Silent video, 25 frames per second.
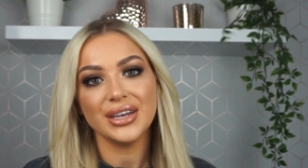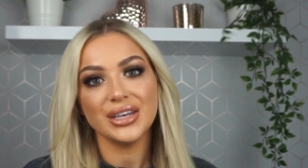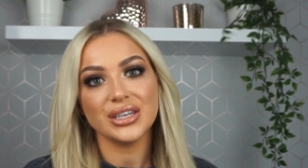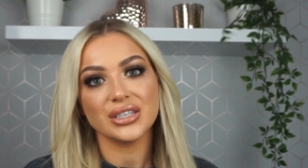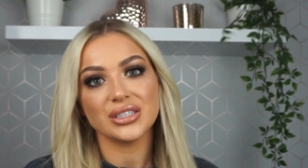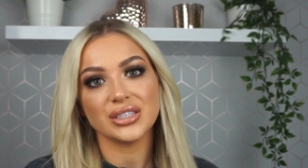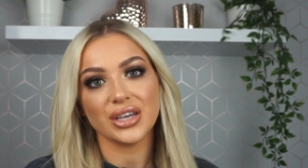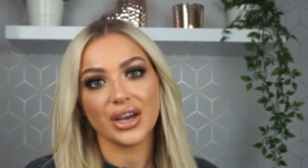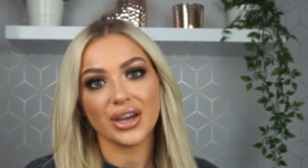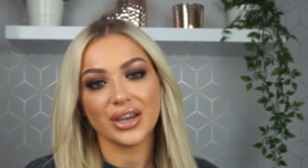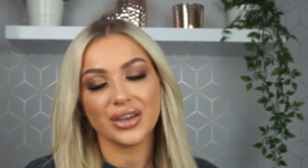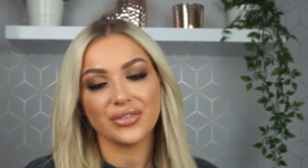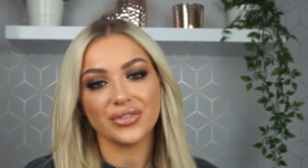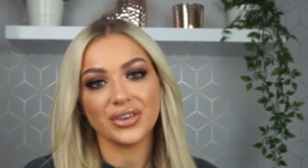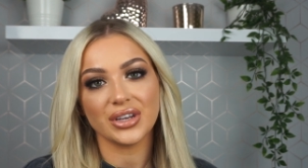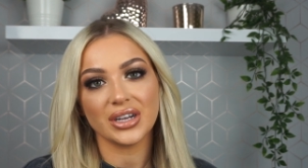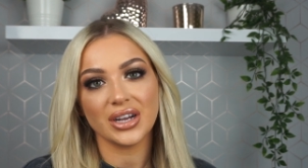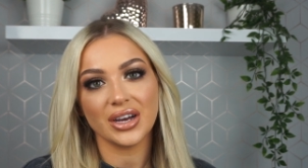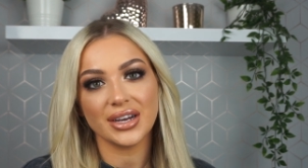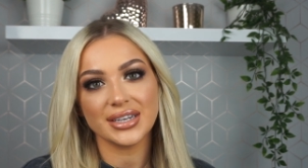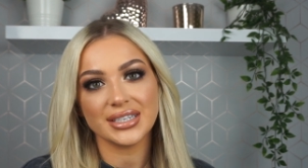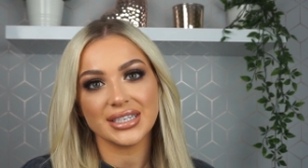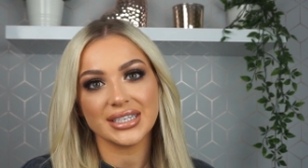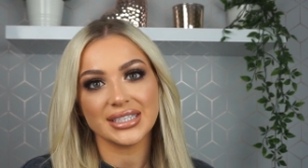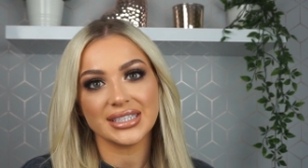So if you'd
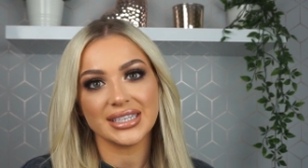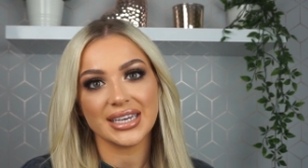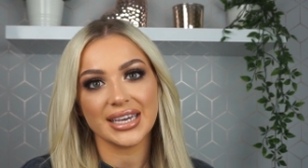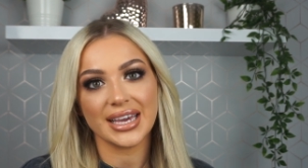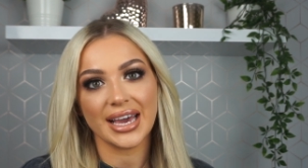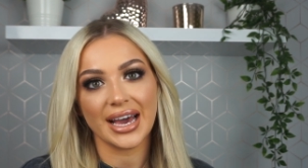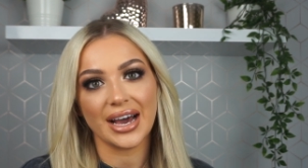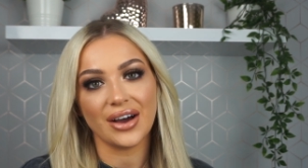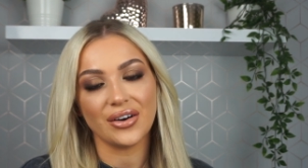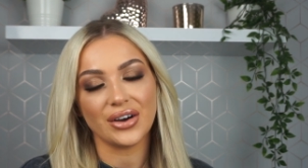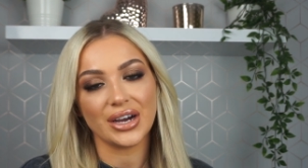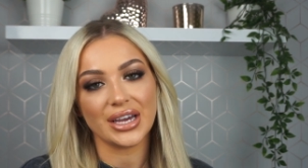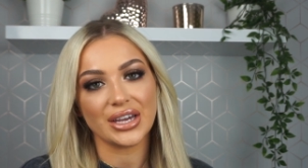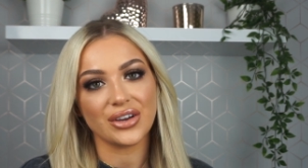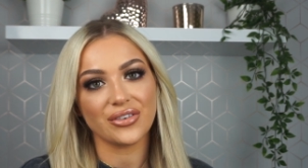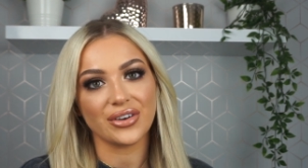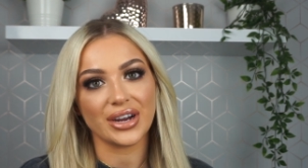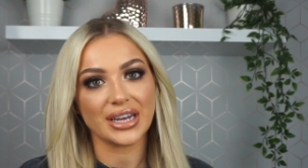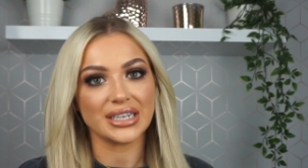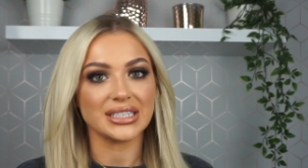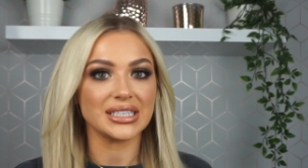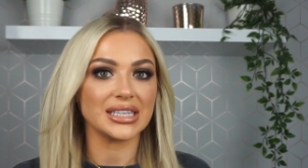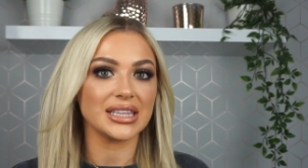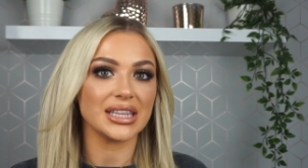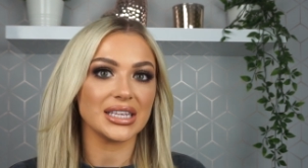like to see how I
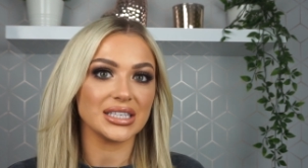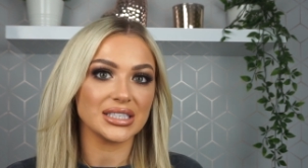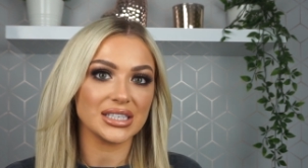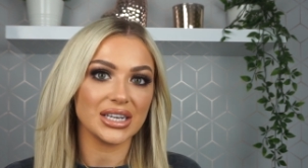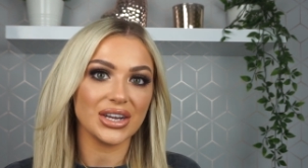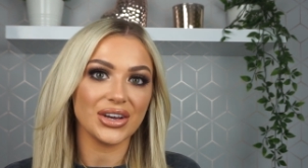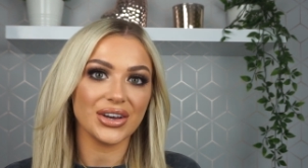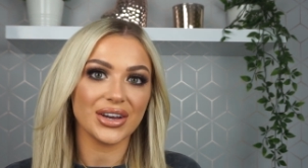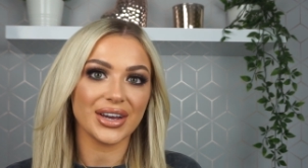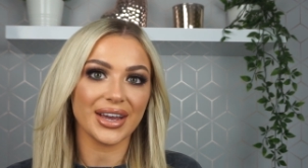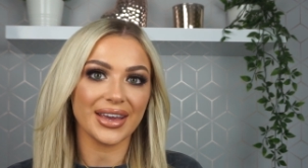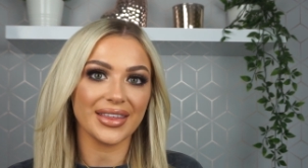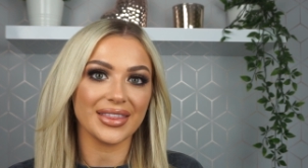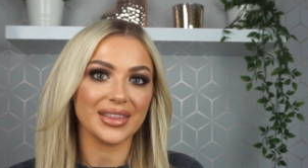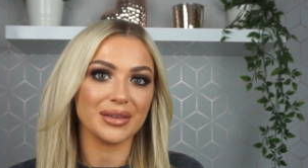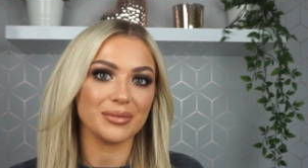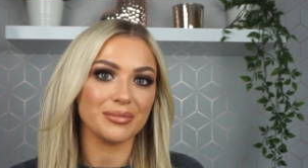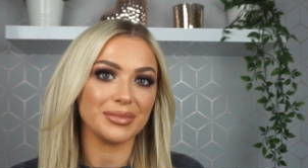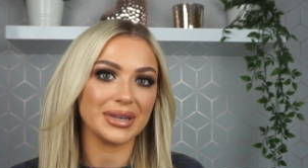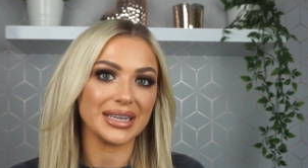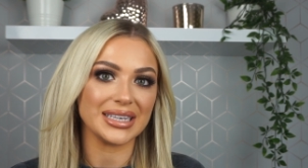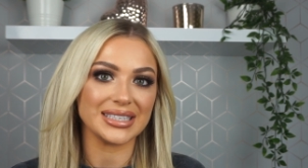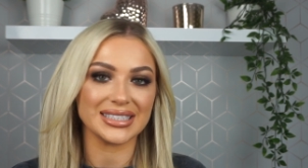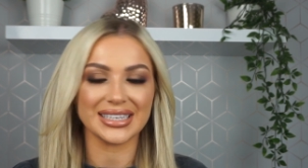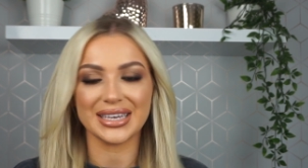created this look, then
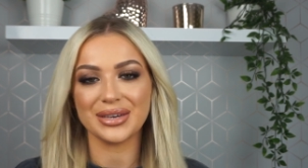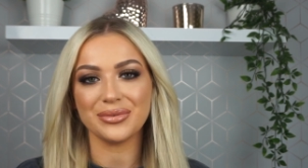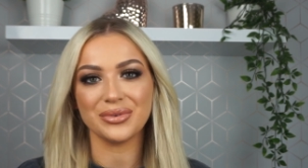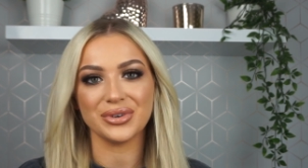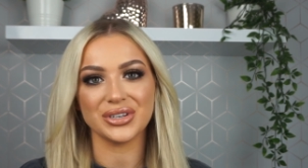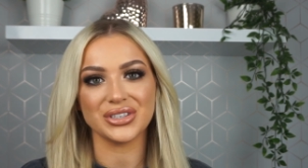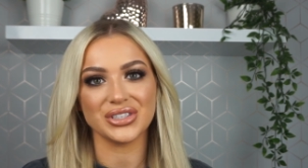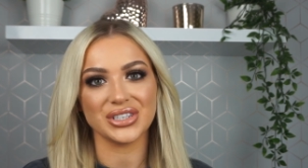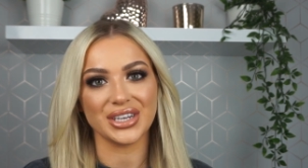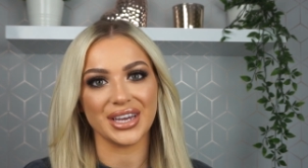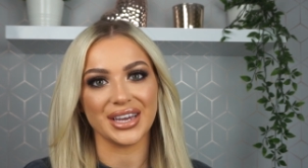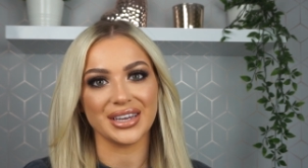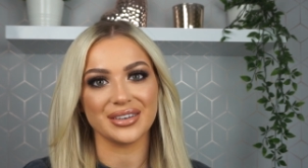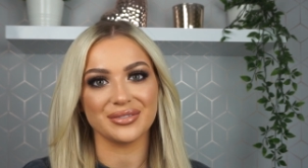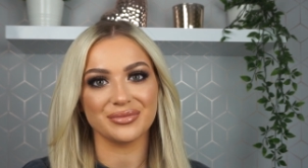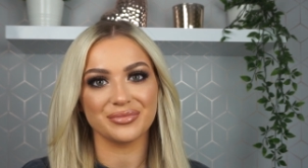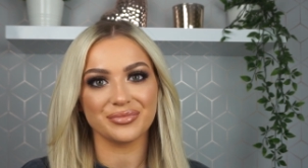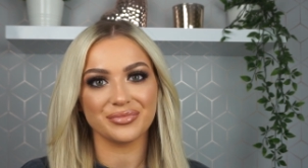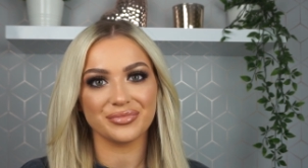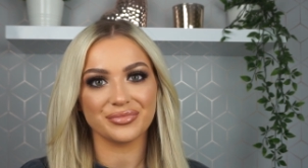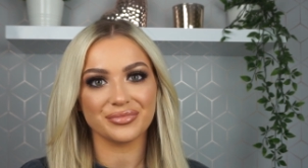please keep watching.